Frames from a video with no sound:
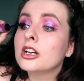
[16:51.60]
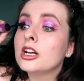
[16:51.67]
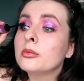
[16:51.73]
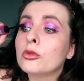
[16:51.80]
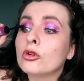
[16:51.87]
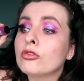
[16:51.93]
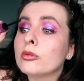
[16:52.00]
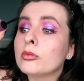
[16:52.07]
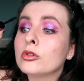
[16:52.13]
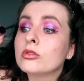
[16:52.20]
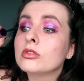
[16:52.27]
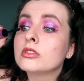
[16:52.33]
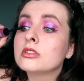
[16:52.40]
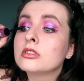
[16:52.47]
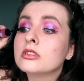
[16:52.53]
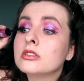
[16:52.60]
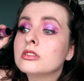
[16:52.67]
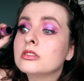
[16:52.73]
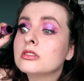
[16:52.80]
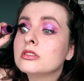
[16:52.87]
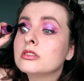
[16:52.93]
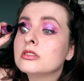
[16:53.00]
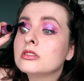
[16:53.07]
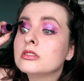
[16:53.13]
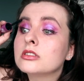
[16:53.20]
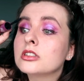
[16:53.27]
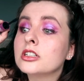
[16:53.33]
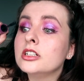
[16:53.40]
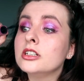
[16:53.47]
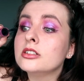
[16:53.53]
And more Rimmel.
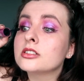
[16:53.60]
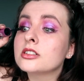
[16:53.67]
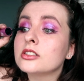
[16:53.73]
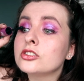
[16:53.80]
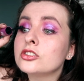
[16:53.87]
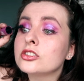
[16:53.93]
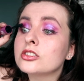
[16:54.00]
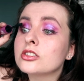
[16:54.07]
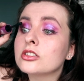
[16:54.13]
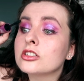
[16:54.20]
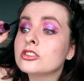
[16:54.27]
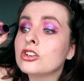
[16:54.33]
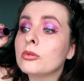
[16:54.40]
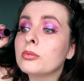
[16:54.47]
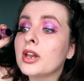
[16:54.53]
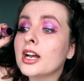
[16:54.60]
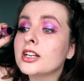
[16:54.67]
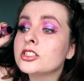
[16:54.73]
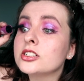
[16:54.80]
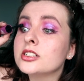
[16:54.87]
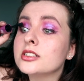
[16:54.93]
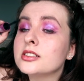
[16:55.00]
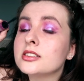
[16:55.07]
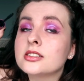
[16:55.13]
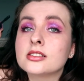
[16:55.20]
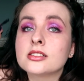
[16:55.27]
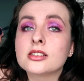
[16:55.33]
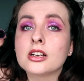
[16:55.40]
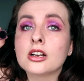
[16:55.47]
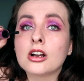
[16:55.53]
I'm gonna use those just on the top
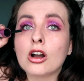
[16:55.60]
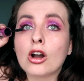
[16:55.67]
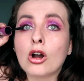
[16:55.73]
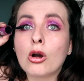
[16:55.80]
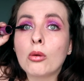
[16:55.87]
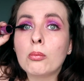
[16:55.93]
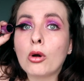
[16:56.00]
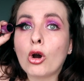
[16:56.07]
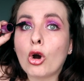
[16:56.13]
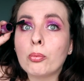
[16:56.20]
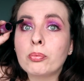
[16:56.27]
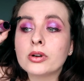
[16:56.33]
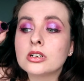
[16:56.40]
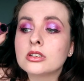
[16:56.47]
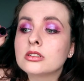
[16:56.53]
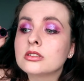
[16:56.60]
lashes. Pop.